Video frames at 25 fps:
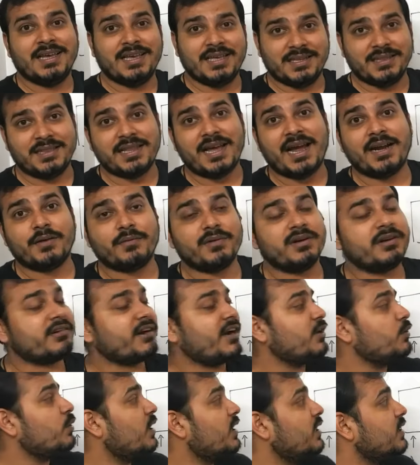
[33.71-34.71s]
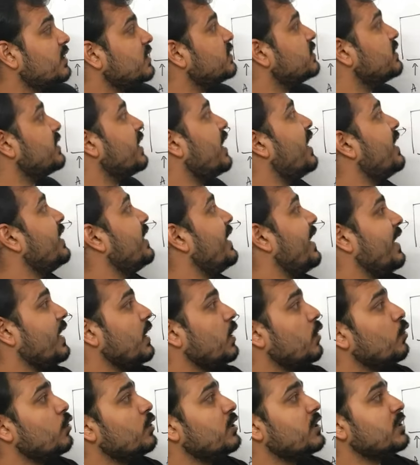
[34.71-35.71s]
In that we'll try to understand
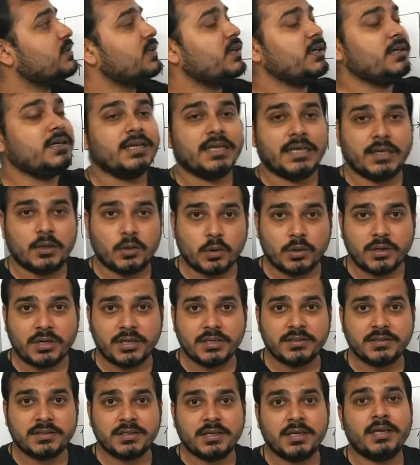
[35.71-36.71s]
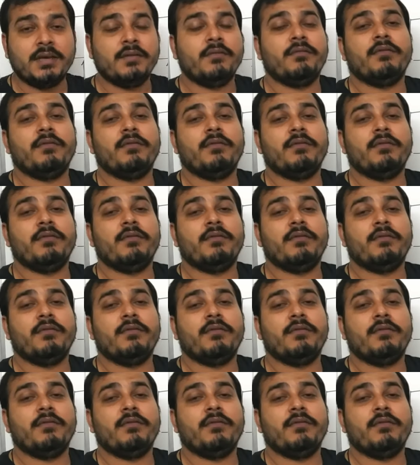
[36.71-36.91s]
encoders and decoders.